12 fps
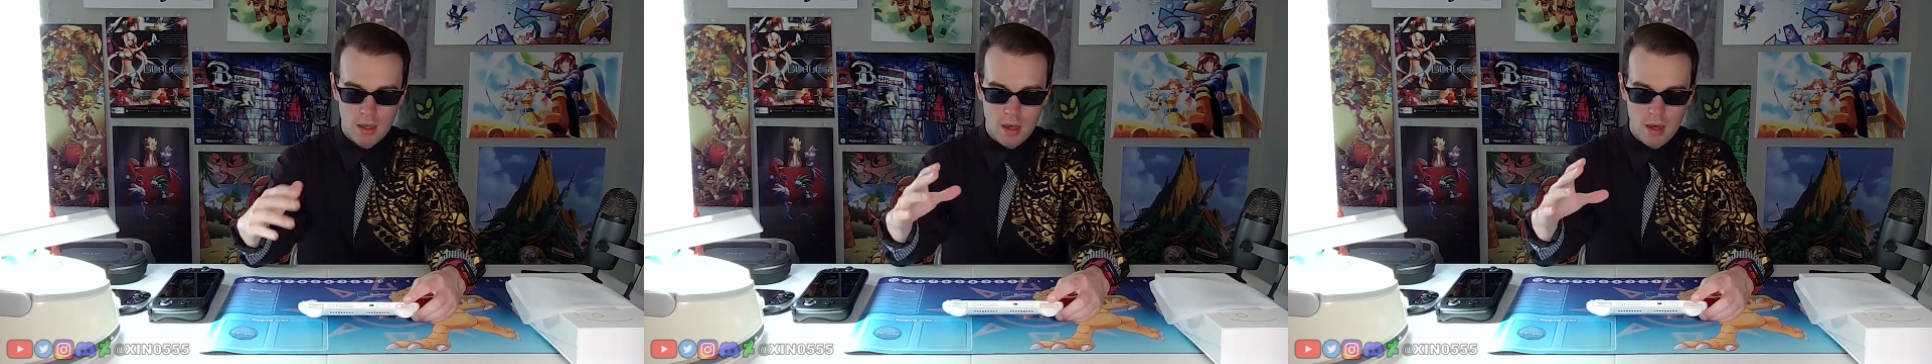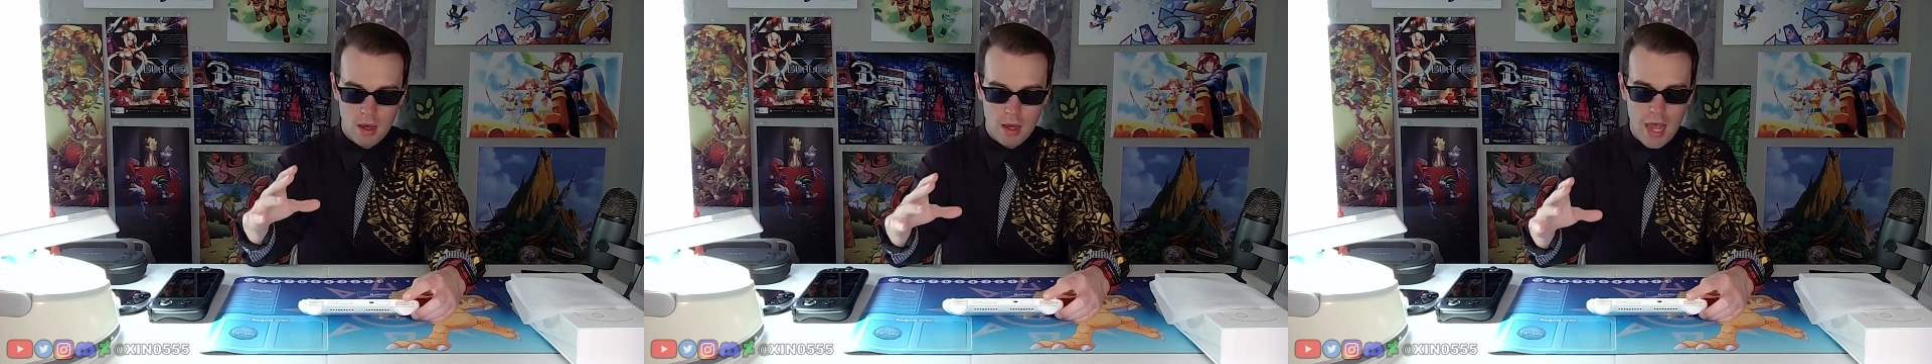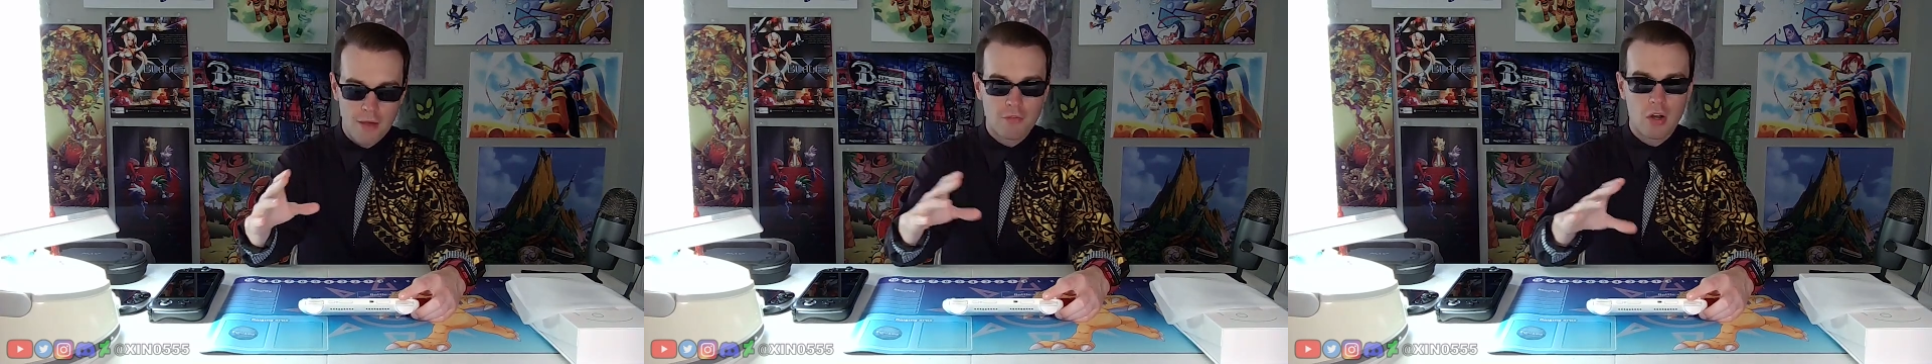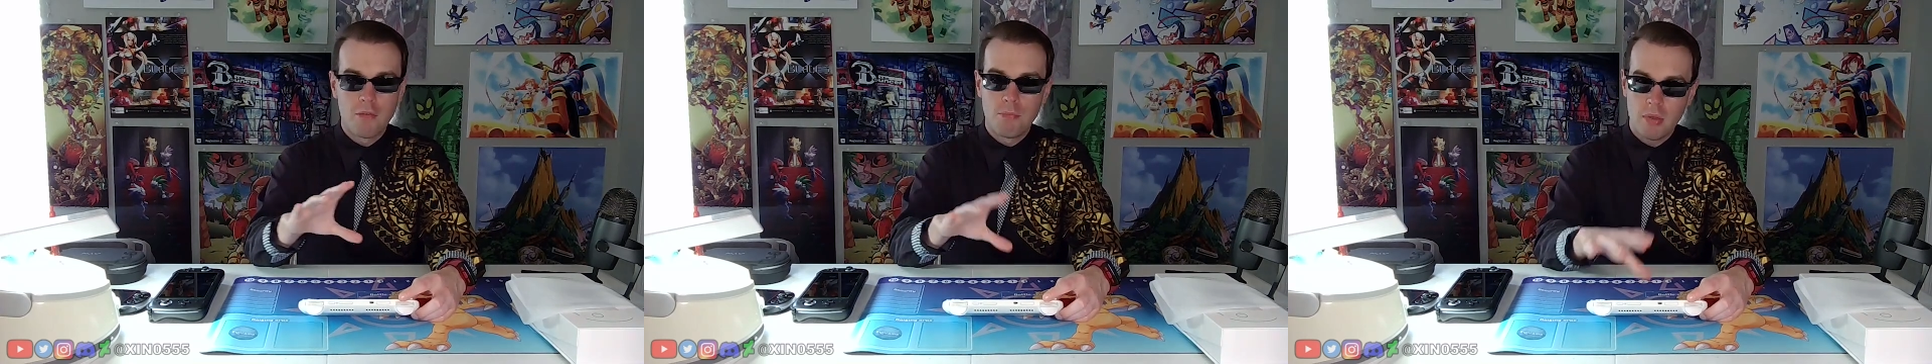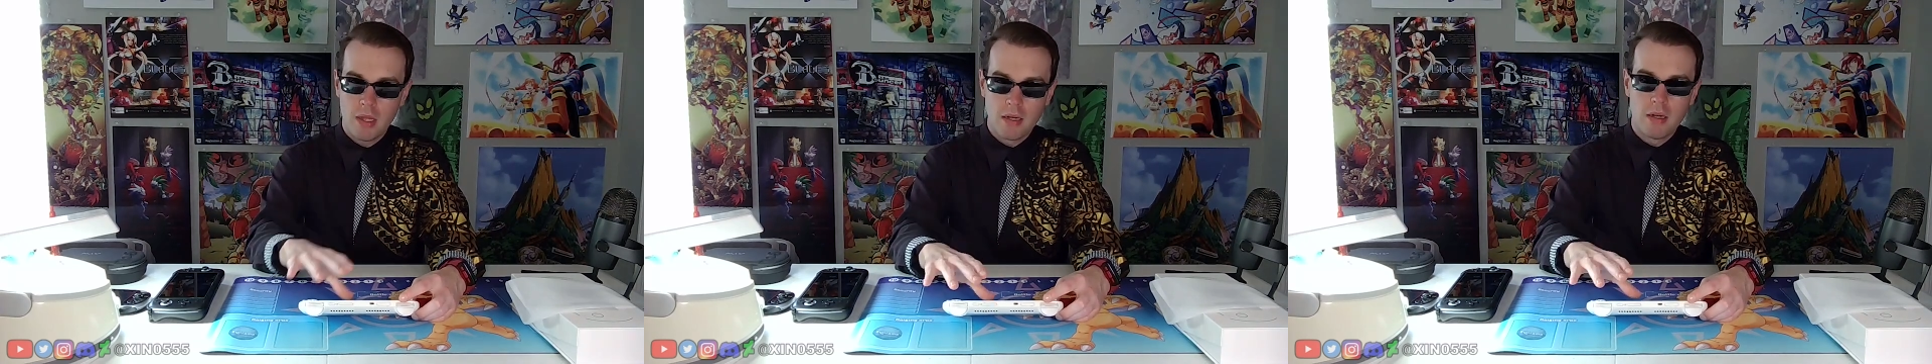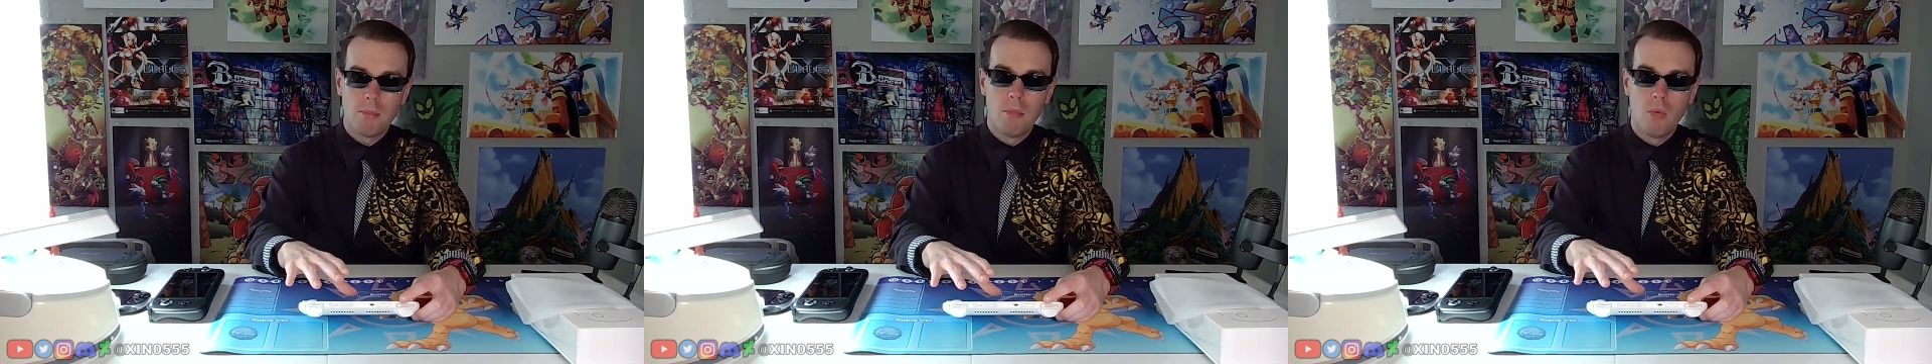after I've played
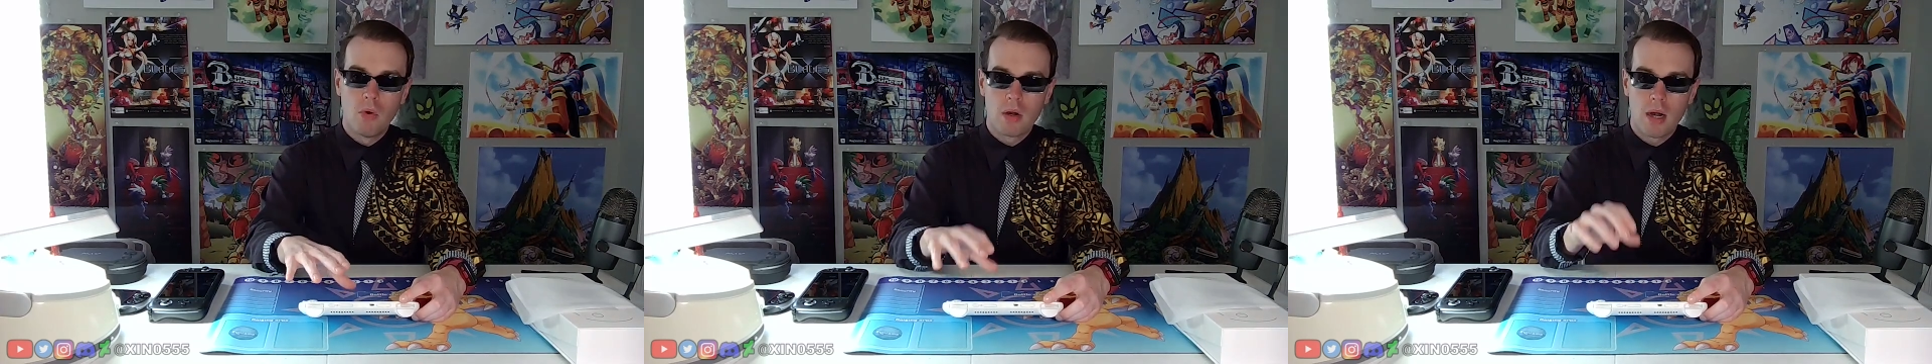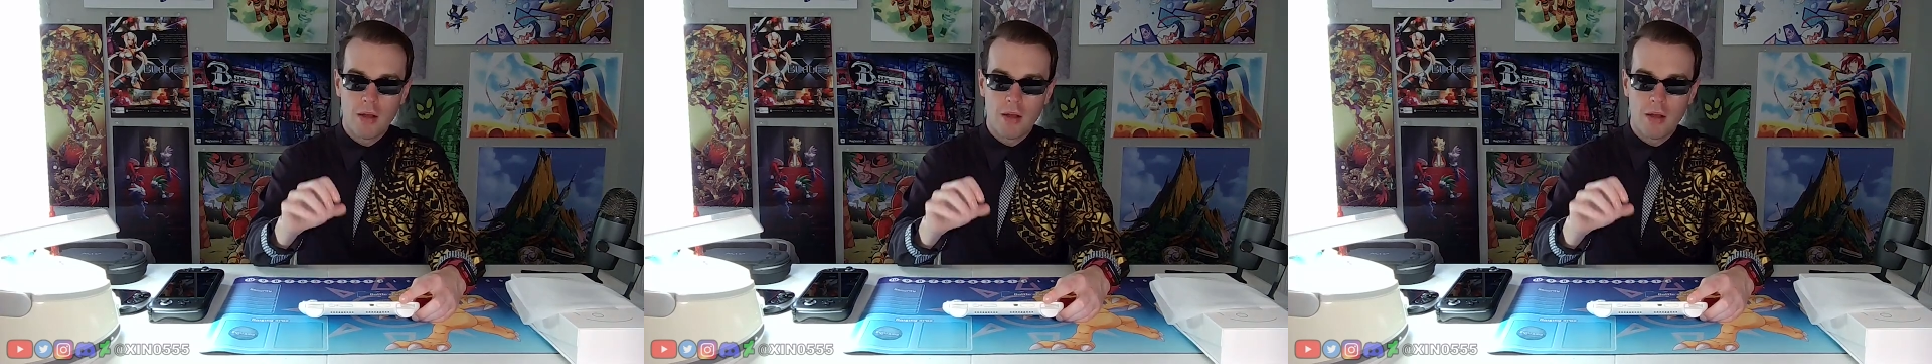it more,